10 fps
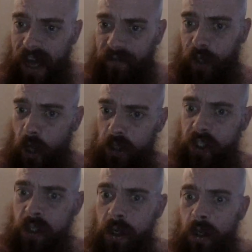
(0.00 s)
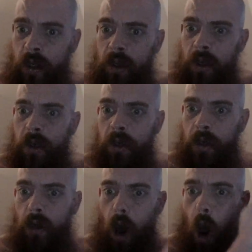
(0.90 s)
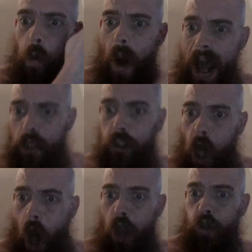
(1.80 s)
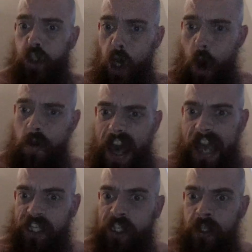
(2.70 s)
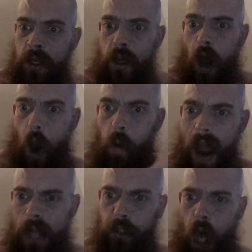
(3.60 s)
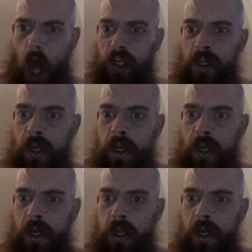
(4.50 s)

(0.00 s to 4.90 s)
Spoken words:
evidence. I will not do this! I will not!